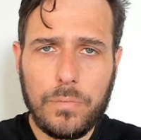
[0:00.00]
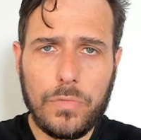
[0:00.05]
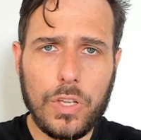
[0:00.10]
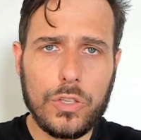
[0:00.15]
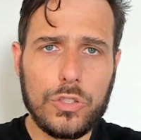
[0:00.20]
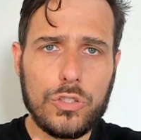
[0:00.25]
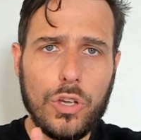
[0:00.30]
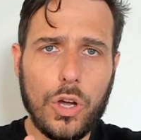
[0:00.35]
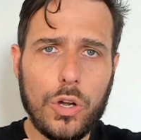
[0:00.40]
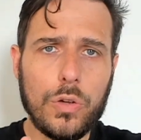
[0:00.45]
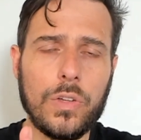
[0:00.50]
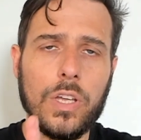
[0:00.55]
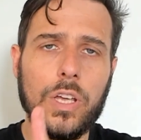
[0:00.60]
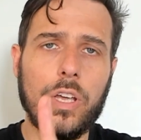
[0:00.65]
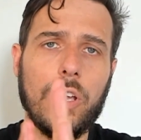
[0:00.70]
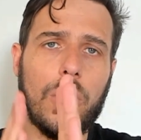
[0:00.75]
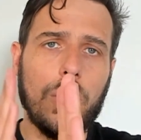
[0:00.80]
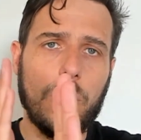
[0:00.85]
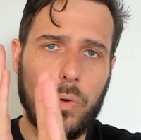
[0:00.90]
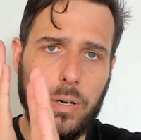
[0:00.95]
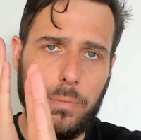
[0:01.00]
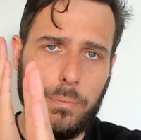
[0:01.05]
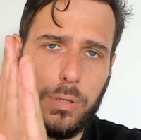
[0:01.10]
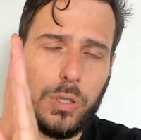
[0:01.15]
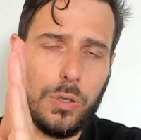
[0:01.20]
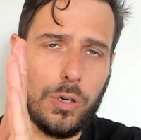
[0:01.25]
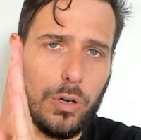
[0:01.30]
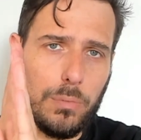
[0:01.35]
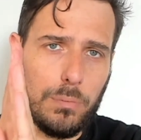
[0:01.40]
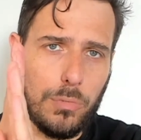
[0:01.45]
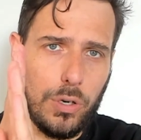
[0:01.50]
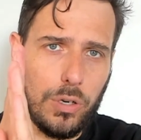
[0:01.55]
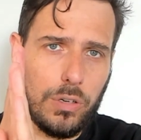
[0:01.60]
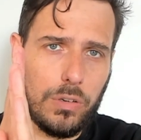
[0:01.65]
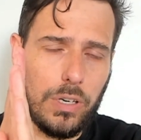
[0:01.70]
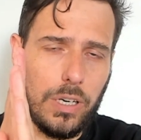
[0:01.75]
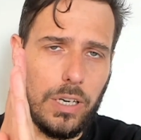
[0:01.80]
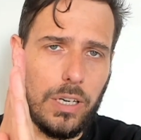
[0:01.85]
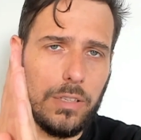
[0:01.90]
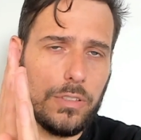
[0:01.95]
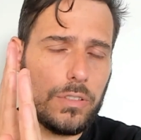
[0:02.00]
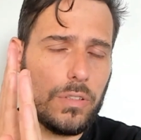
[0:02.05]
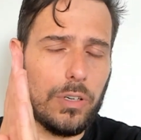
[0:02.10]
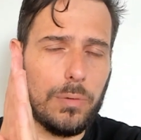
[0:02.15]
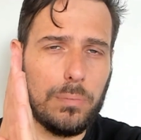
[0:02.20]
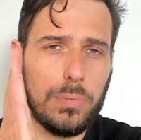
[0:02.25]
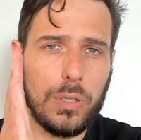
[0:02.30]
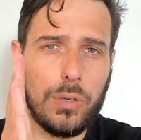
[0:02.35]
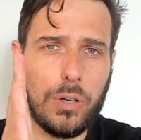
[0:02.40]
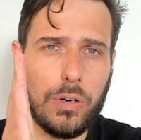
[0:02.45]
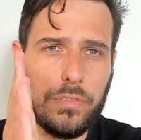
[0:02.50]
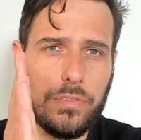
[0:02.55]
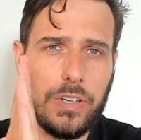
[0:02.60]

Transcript: So when Pluto and